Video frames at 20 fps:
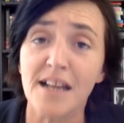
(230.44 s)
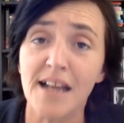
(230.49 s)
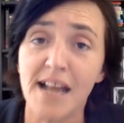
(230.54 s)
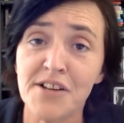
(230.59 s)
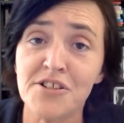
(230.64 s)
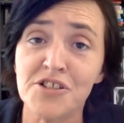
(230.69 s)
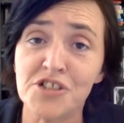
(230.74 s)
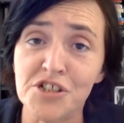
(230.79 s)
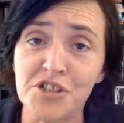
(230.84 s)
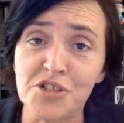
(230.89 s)

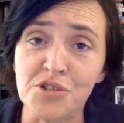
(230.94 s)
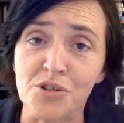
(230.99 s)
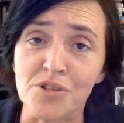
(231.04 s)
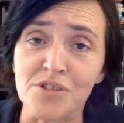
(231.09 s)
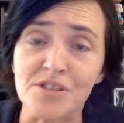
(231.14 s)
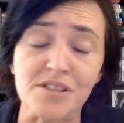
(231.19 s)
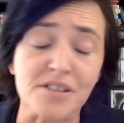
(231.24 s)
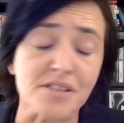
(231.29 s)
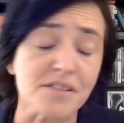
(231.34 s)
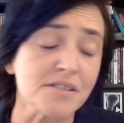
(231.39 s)
energy
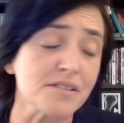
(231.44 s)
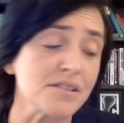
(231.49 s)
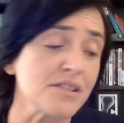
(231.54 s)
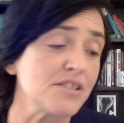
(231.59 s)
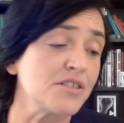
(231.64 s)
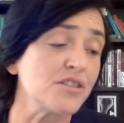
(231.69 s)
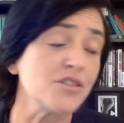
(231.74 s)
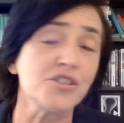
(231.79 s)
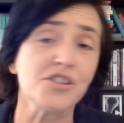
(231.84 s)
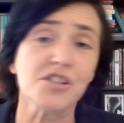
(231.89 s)
sources
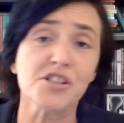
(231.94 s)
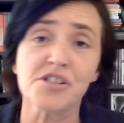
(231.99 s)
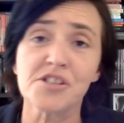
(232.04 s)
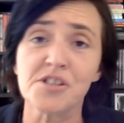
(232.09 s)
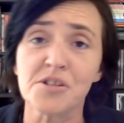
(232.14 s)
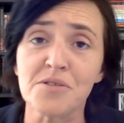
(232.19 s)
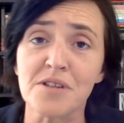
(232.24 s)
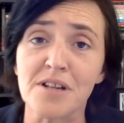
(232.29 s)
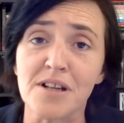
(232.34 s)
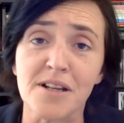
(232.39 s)
such as
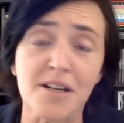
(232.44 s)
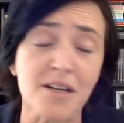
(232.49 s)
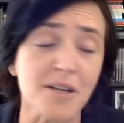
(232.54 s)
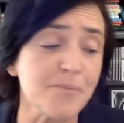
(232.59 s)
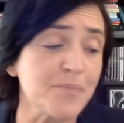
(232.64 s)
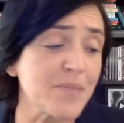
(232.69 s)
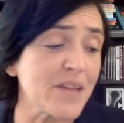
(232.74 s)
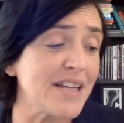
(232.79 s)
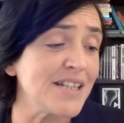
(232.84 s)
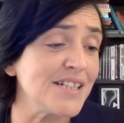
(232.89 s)
nuclear.
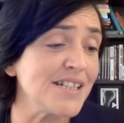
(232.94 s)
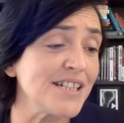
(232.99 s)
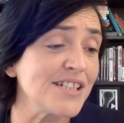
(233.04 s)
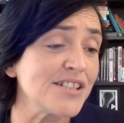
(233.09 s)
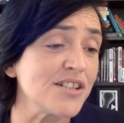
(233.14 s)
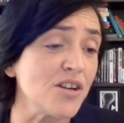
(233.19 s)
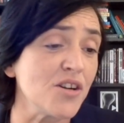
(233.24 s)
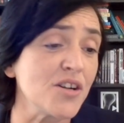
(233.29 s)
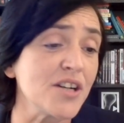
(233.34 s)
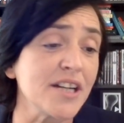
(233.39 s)
It
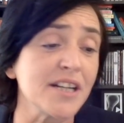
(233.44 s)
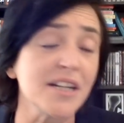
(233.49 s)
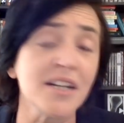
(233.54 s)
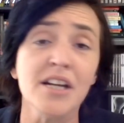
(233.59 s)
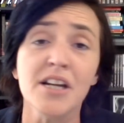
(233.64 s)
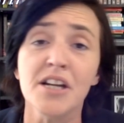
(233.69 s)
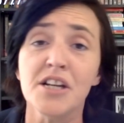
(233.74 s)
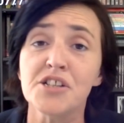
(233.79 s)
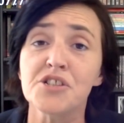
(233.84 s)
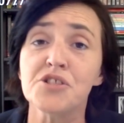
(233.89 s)
is looking
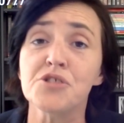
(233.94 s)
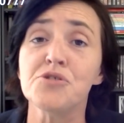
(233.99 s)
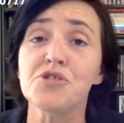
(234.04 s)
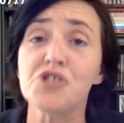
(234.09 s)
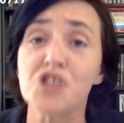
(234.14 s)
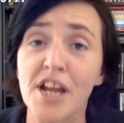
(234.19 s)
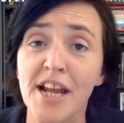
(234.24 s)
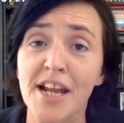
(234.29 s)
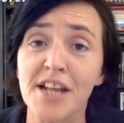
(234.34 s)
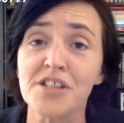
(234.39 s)
to
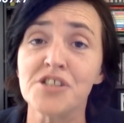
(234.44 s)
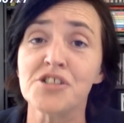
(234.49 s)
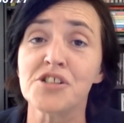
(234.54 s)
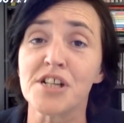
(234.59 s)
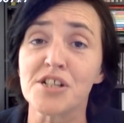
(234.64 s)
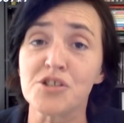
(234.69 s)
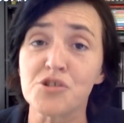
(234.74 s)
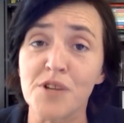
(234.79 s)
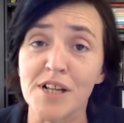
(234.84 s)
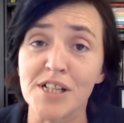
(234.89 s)
change
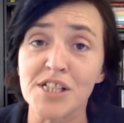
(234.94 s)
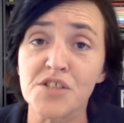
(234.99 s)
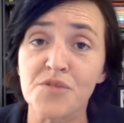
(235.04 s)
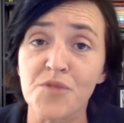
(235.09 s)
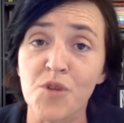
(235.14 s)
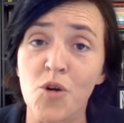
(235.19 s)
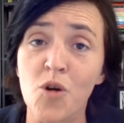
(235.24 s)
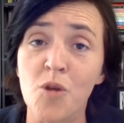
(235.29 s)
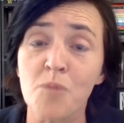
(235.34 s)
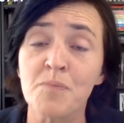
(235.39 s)
and
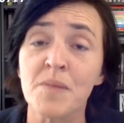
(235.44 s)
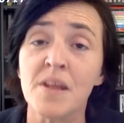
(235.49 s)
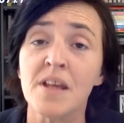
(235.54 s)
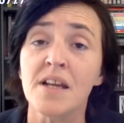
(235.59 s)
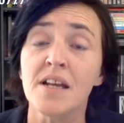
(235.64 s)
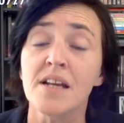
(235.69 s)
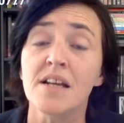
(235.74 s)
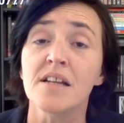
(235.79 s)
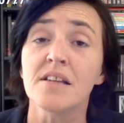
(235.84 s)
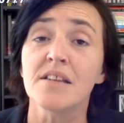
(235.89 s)
transform
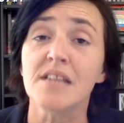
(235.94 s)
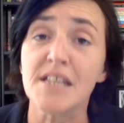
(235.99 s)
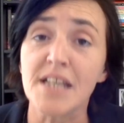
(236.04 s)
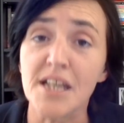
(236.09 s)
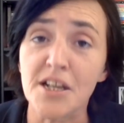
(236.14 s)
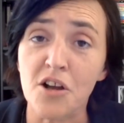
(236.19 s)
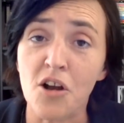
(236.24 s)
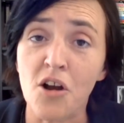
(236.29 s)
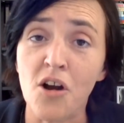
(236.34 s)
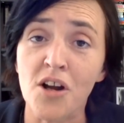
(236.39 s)
the
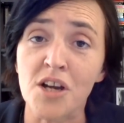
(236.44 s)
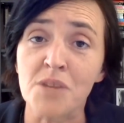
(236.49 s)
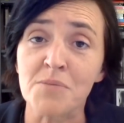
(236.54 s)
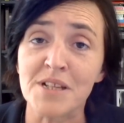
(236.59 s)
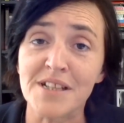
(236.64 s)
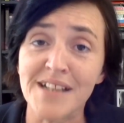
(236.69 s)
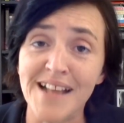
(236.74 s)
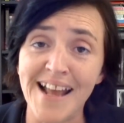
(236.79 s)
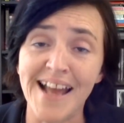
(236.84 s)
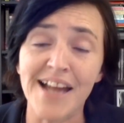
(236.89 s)

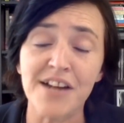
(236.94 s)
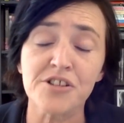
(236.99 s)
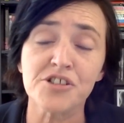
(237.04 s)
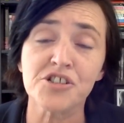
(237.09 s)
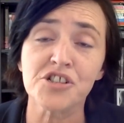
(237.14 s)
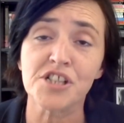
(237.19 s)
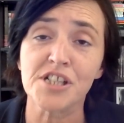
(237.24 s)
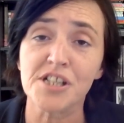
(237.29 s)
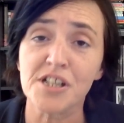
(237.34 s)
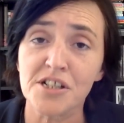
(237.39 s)
economy,
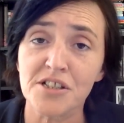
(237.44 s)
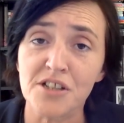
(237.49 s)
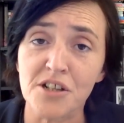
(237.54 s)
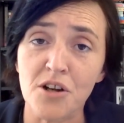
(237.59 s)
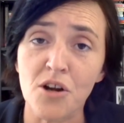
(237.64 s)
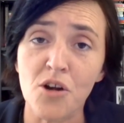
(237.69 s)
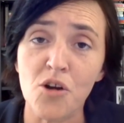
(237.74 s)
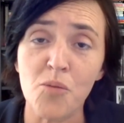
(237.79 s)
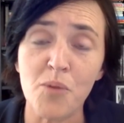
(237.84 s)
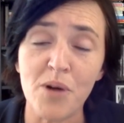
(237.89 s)
the
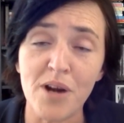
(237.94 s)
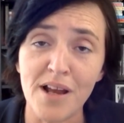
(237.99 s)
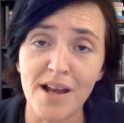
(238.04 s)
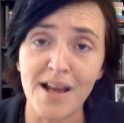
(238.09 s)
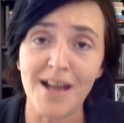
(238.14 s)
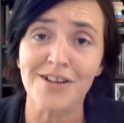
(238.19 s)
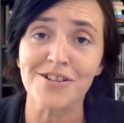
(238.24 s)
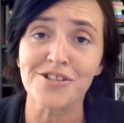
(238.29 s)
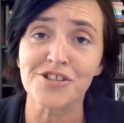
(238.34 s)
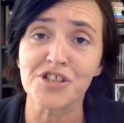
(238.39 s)
global
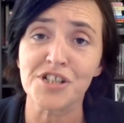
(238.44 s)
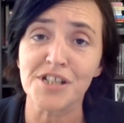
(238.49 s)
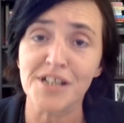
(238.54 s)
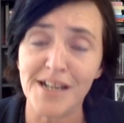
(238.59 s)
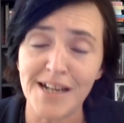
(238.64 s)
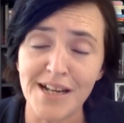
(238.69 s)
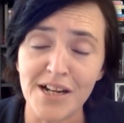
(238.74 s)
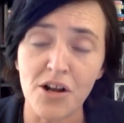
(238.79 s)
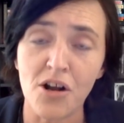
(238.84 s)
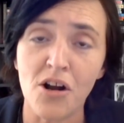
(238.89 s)
energy
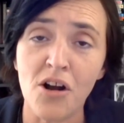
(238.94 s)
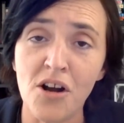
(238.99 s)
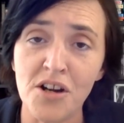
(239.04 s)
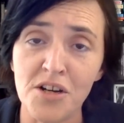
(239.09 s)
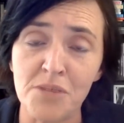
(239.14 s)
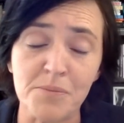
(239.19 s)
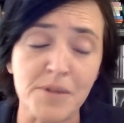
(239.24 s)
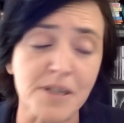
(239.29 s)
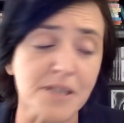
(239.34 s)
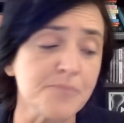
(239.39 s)

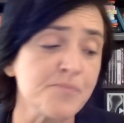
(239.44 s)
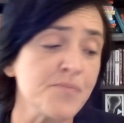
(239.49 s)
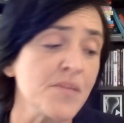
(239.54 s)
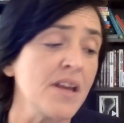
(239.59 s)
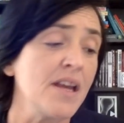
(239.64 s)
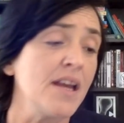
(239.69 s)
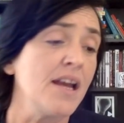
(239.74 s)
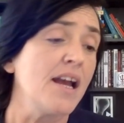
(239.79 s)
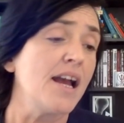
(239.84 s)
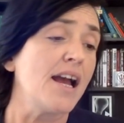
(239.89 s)
economy.
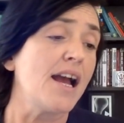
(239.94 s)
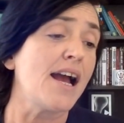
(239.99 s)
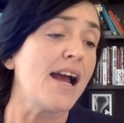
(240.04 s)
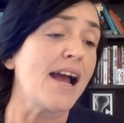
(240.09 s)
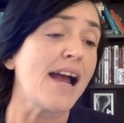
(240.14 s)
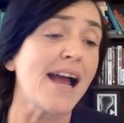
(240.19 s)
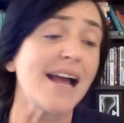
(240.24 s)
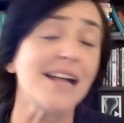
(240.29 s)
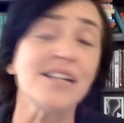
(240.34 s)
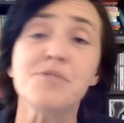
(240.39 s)

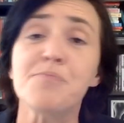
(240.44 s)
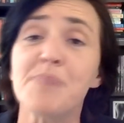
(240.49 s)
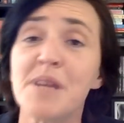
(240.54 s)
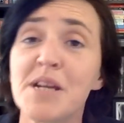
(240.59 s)
And